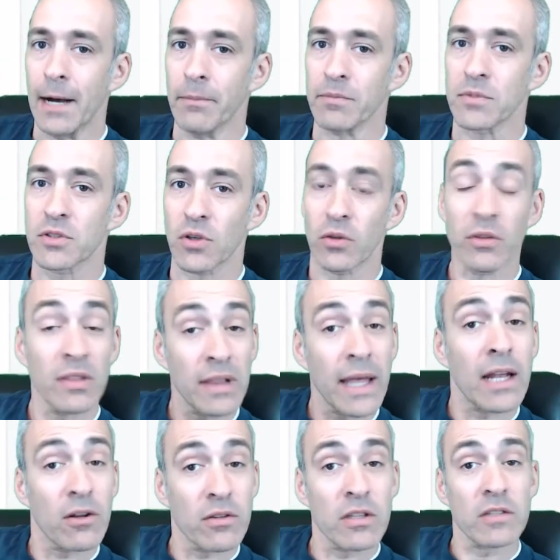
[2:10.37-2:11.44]
So later
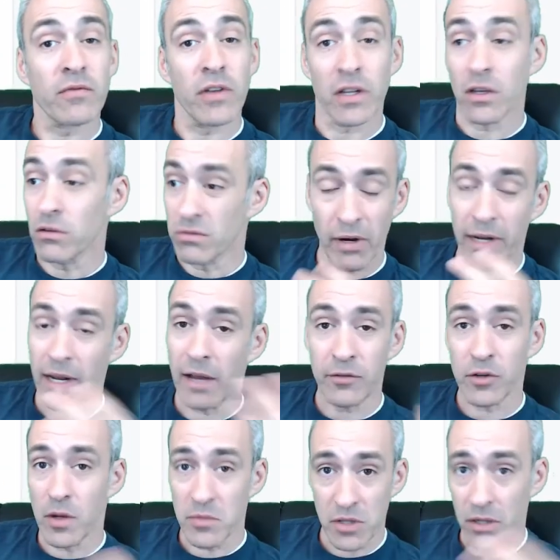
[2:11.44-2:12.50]
in this video, right after
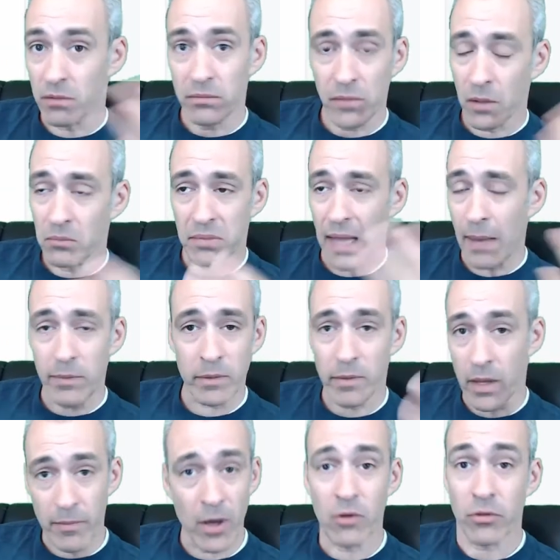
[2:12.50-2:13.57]
I'm done blabbing my
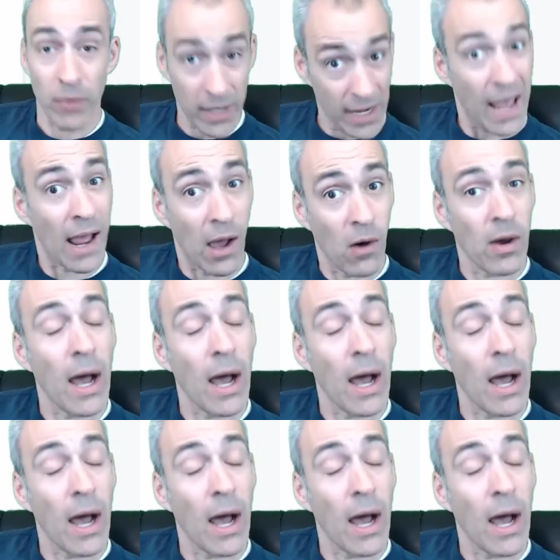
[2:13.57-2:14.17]
mouth right now,